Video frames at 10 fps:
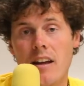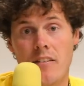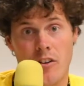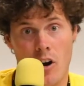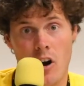
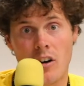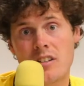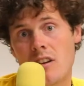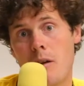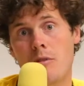If there are
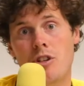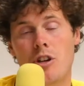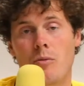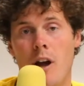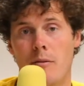assignments, you
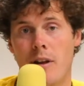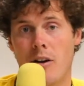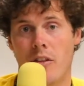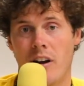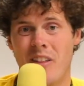can write them
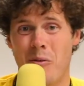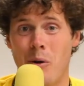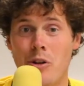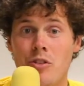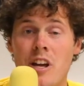down there. That
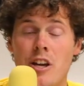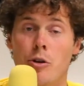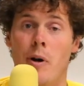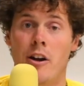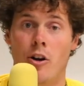way, when you take
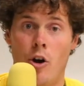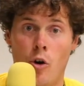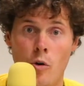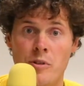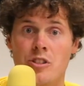your binder
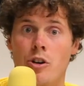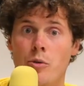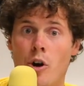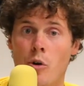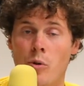home and start
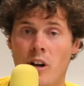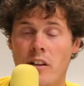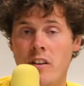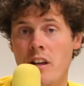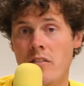doing homework
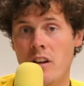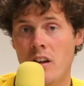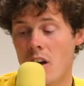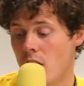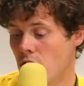in the evening,
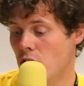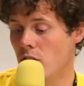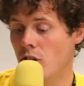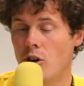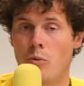you
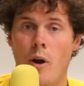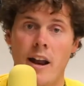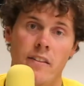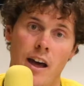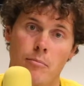can look
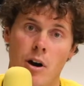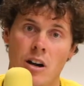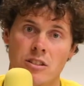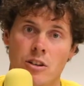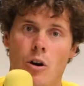right in that
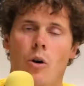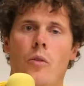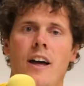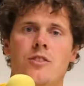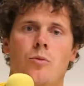box and go, oh,
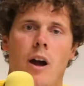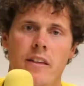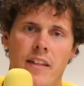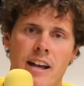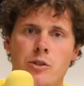that's
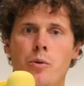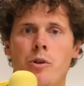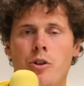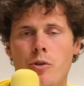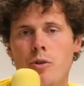right. That's what we
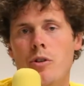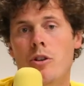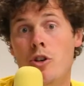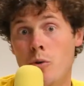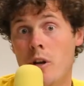were
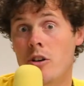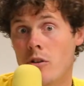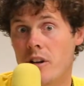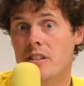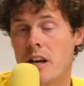doing
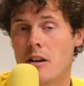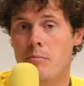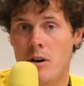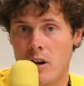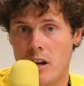during second
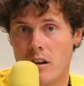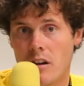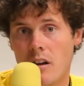period.